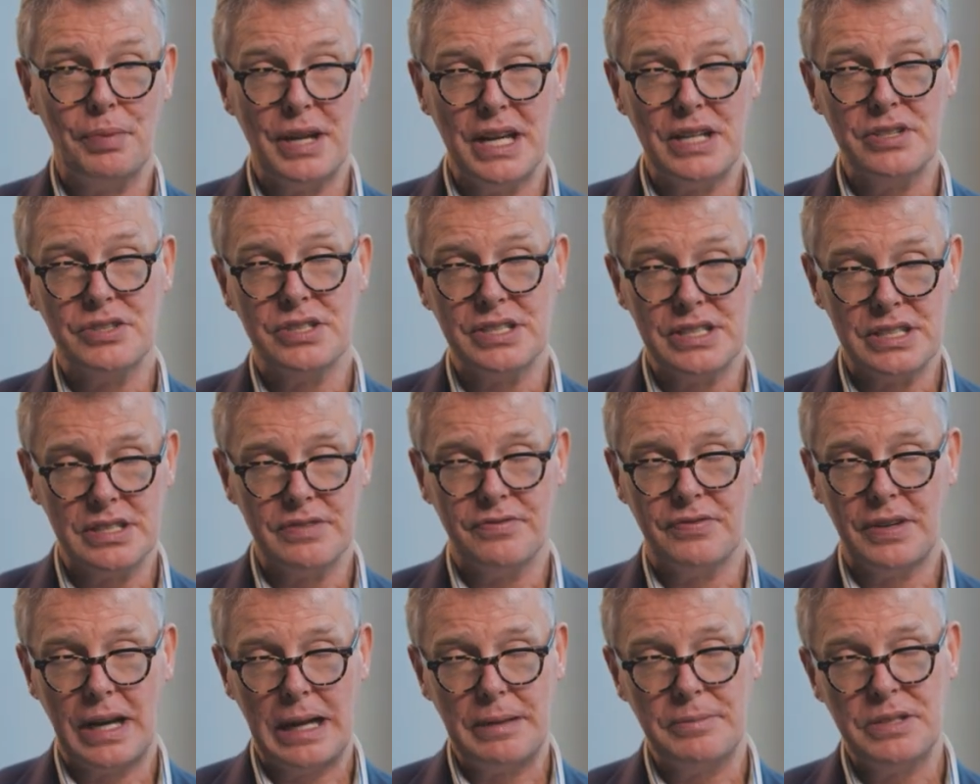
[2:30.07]

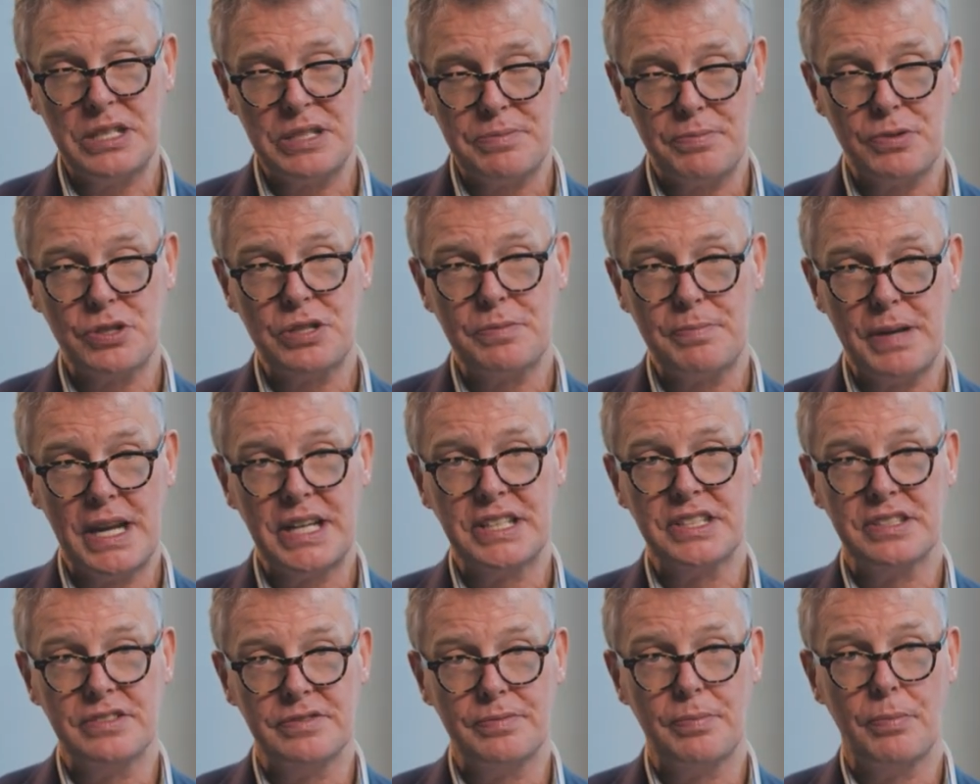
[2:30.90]
patients and families'
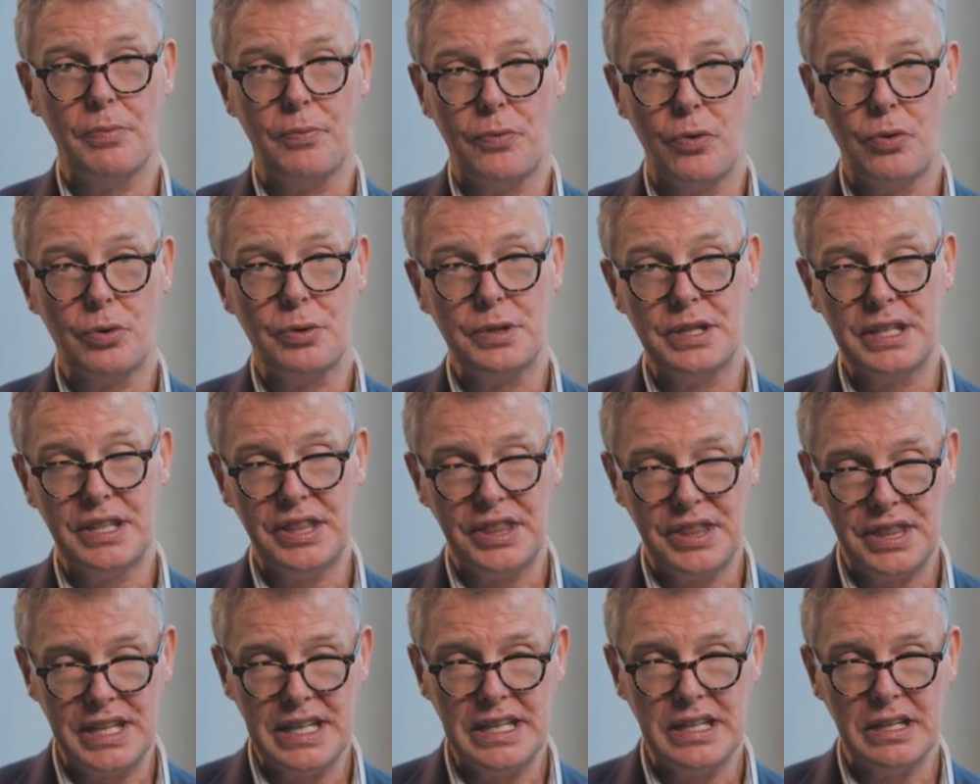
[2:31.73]
perspectives before we
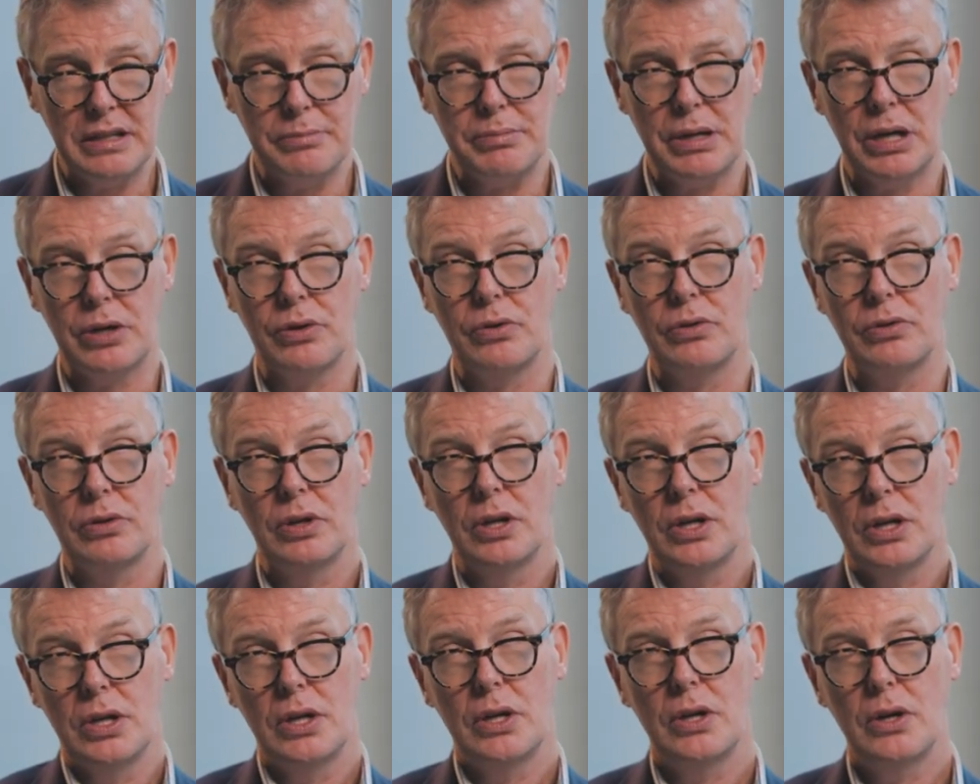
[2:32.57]
can think about
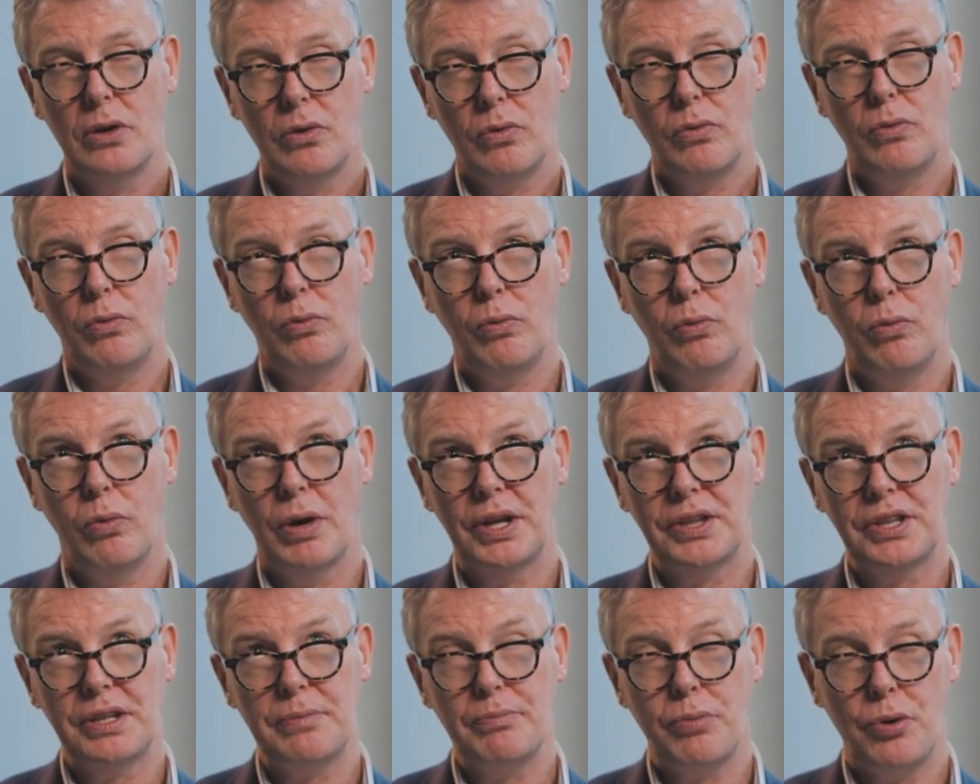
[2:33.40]

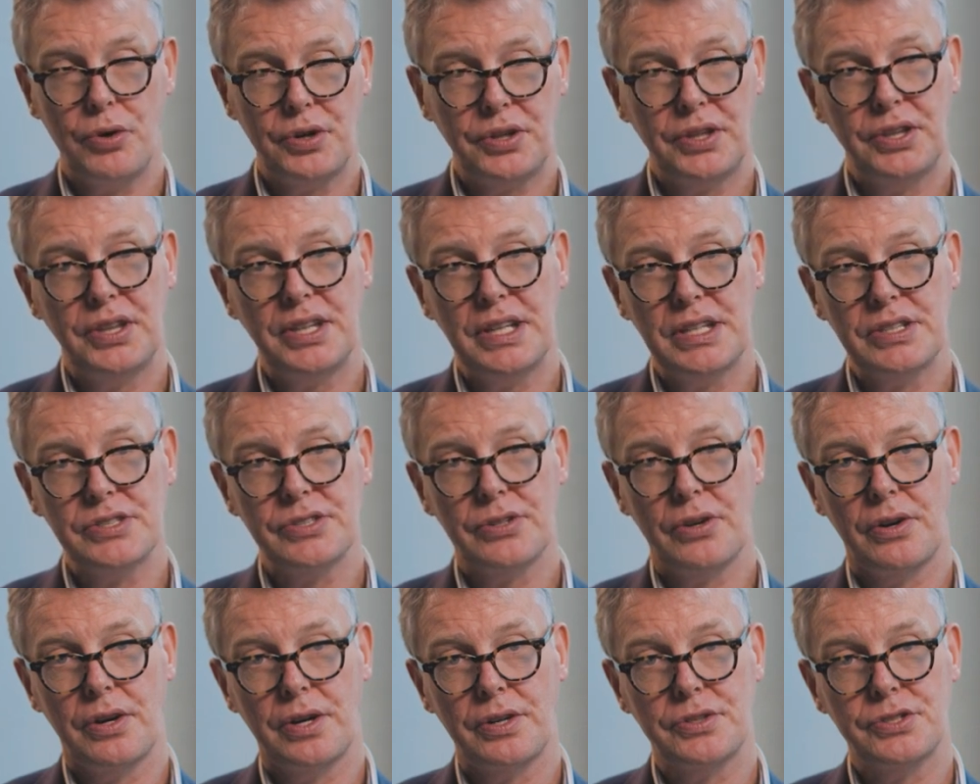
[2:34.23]
what the important
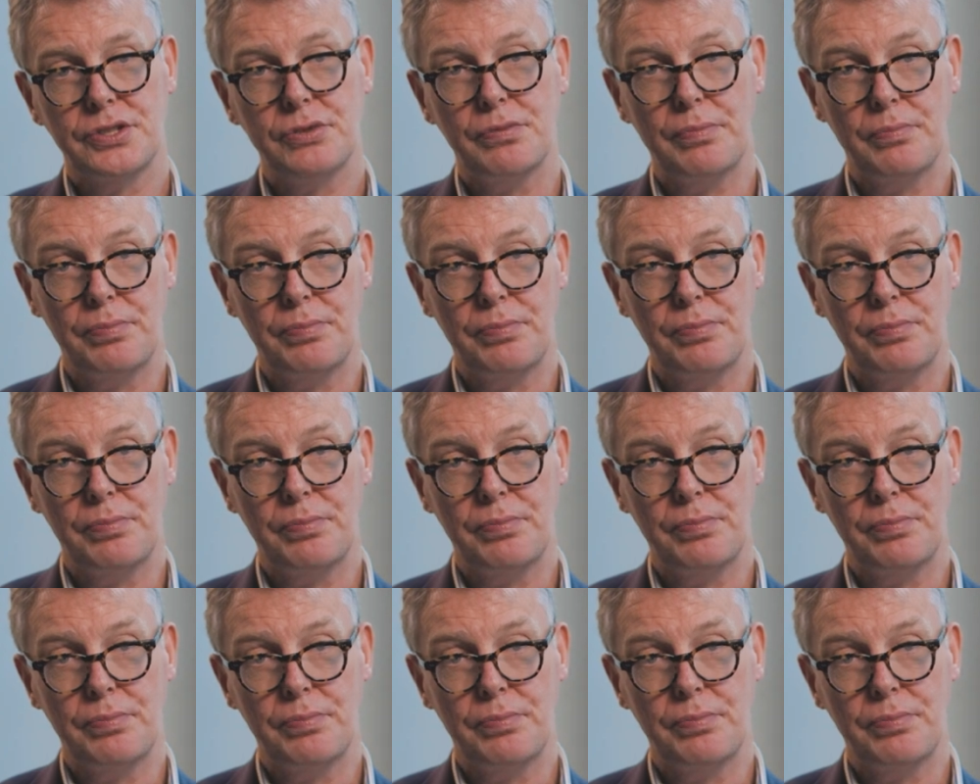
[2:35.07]
things are to